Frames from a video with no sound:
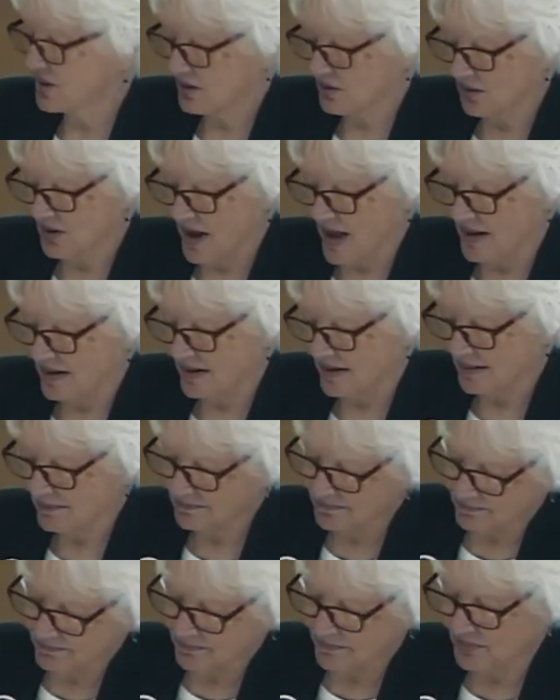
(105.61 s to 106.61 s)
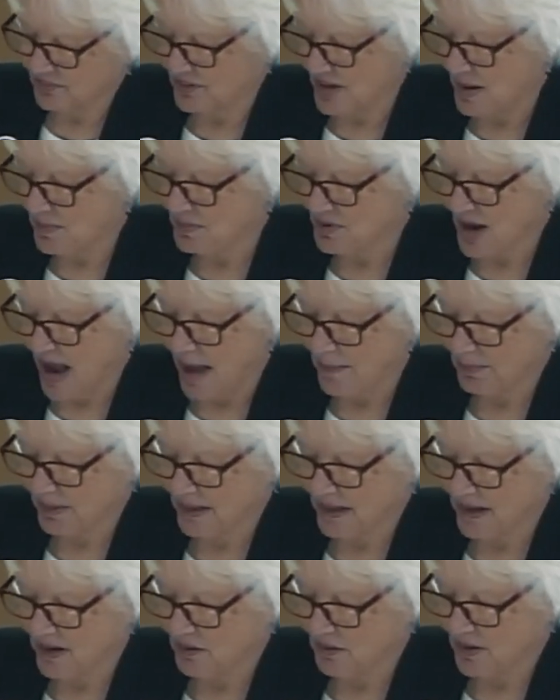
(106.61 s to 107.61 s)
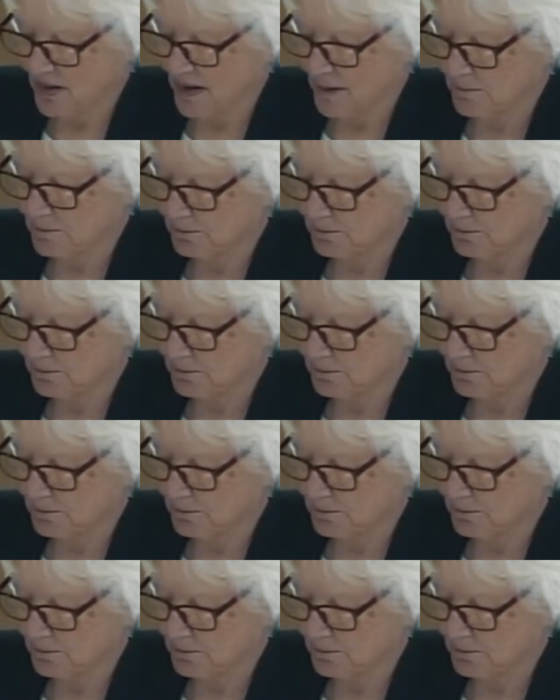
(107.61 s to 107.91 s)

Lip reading: are on a same topic area.